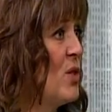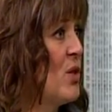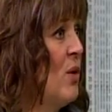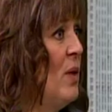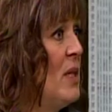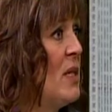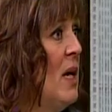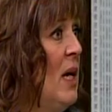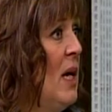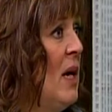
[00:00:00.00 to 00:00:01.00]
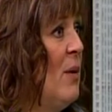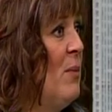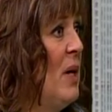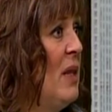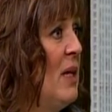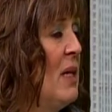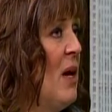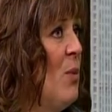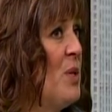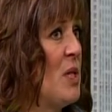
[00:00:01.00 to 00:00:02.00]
So it's I think it helps